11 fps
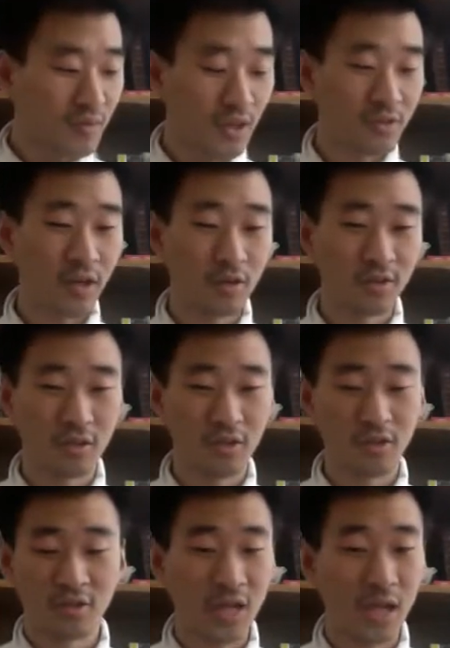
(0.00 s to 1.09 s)
a terror a
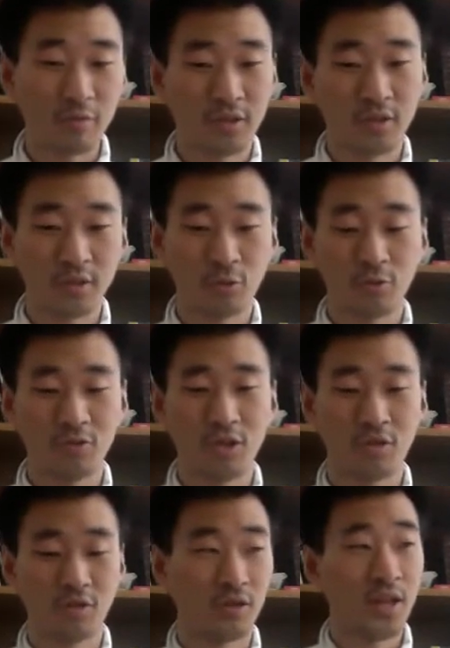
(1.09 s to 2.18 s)
cyber terrorist
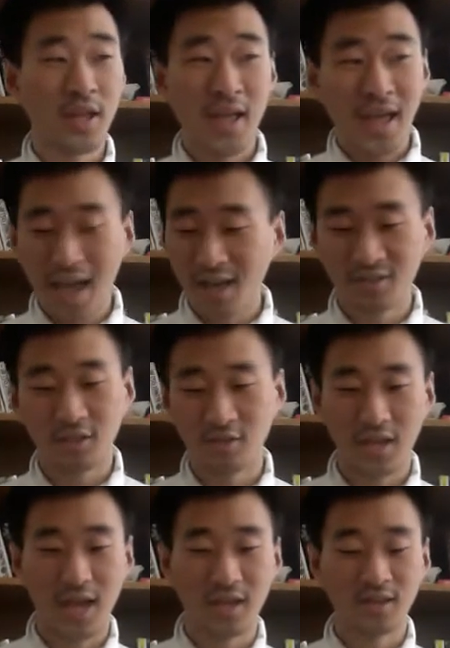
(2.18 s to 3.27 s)
organization hacks into
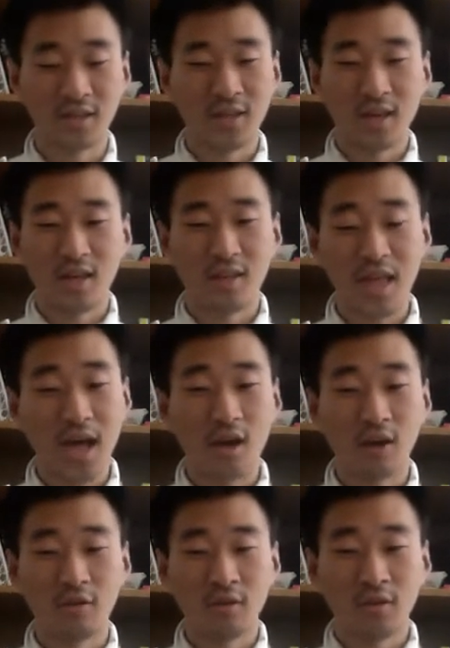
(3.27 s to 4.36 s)
that?
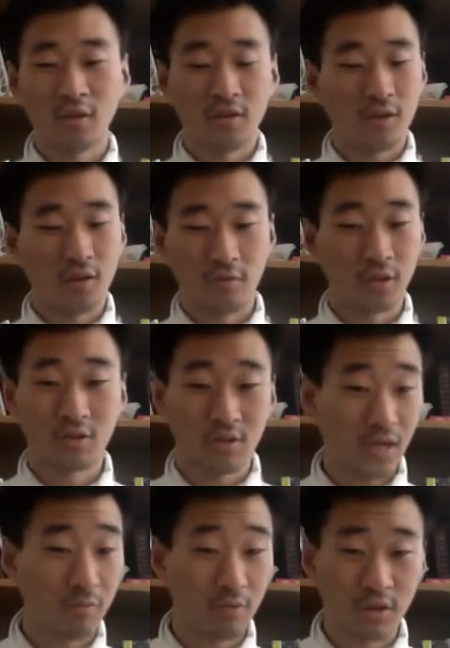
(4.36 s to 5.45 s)
Now, because uh,
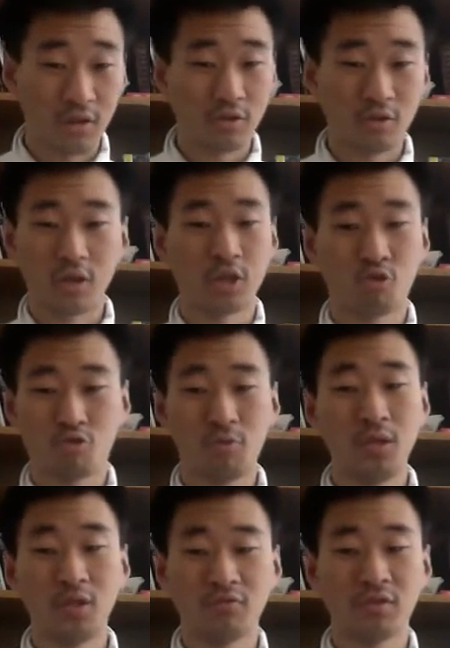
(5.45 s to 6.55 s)
cyber terrorists are
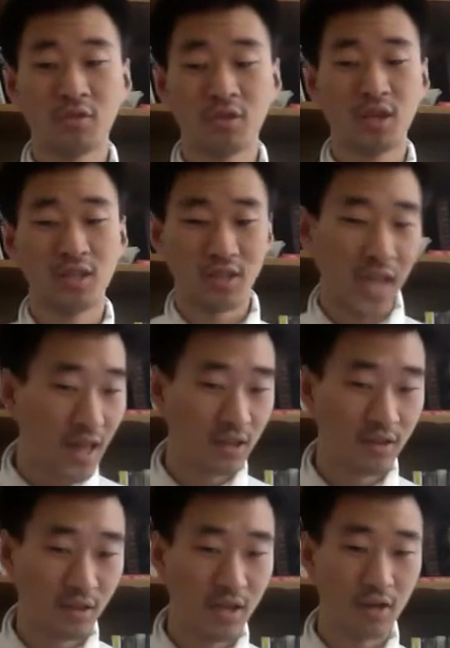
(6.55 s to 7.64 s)
extremely sophisticated and
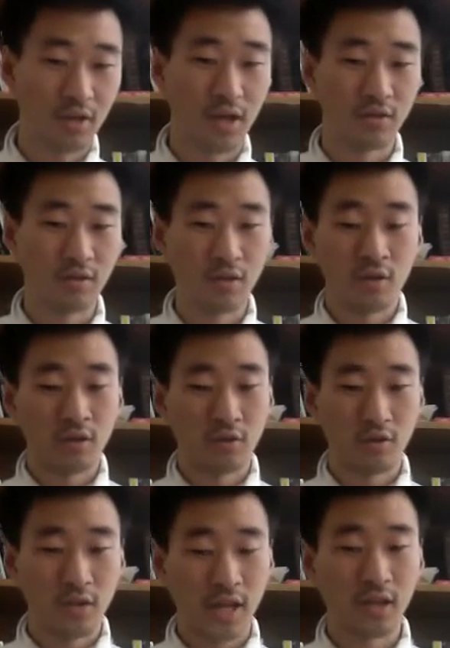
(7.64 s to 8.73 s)
talented nowadays
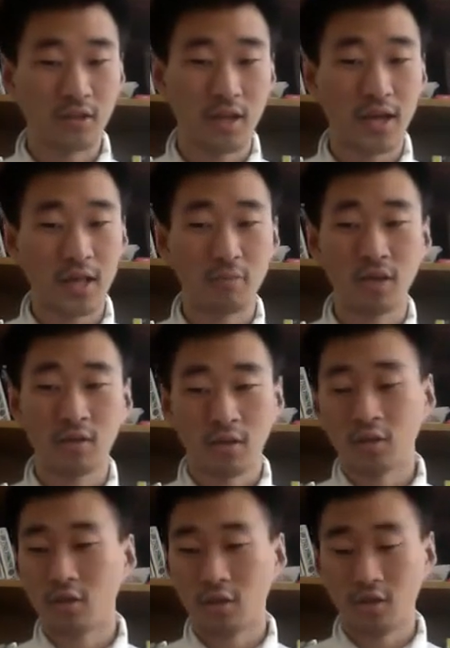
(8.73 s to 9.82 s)
to hack into that. I mean,
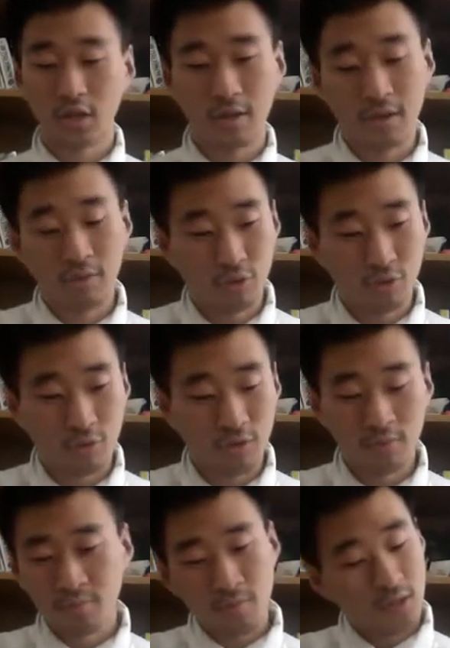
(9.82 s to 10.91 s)
they, I'm
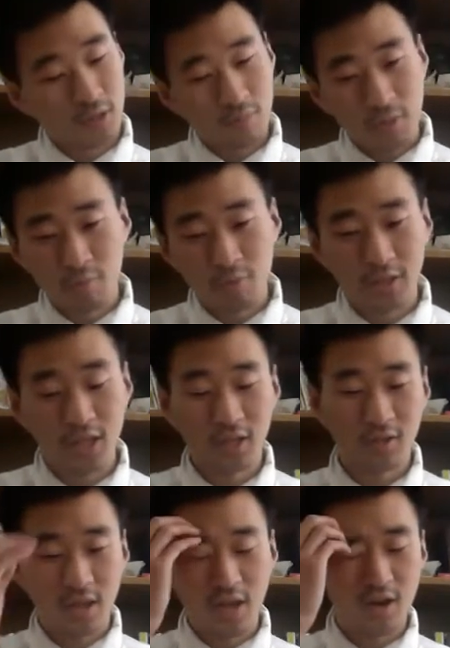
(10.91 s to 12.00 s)
sure the people at the
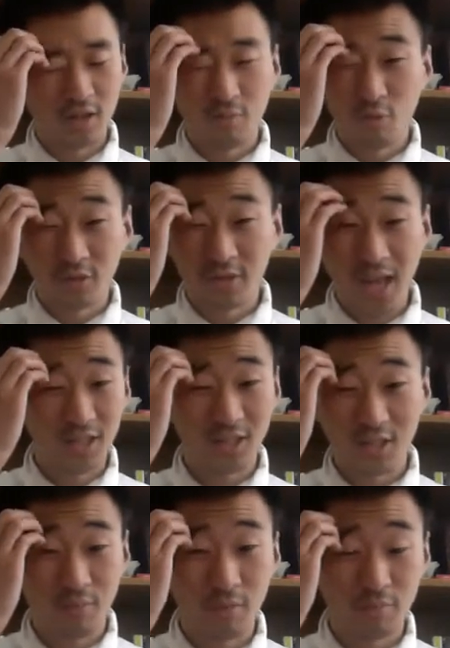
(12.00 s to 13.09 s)
NSA are the most
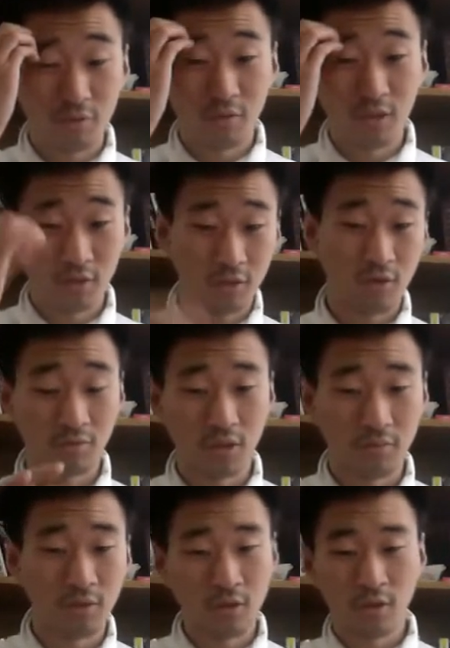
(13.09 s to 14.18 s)
talented people in terms
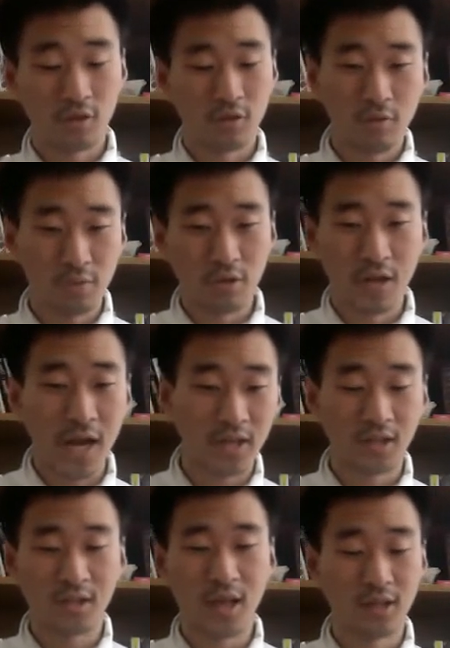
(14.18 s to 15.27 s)
of you know computer
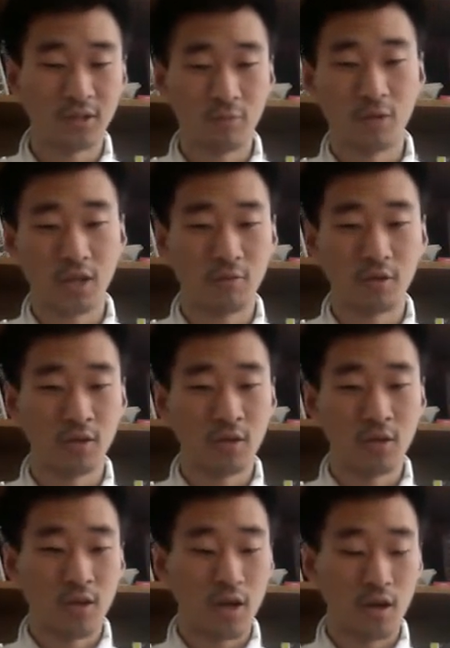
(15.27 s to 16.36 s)
hacking talents and whatever,
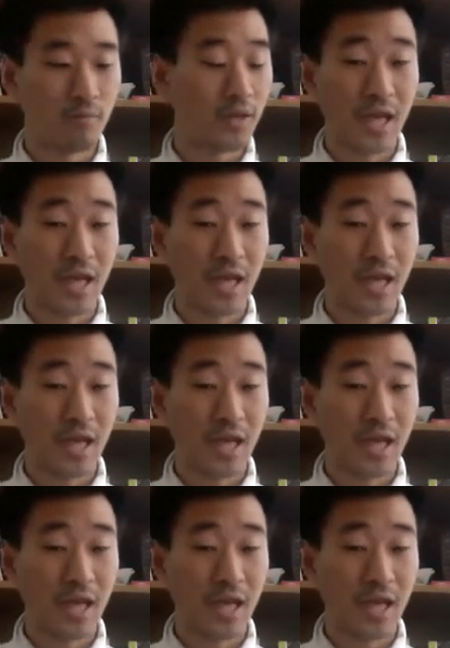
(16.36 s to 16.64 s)
um, and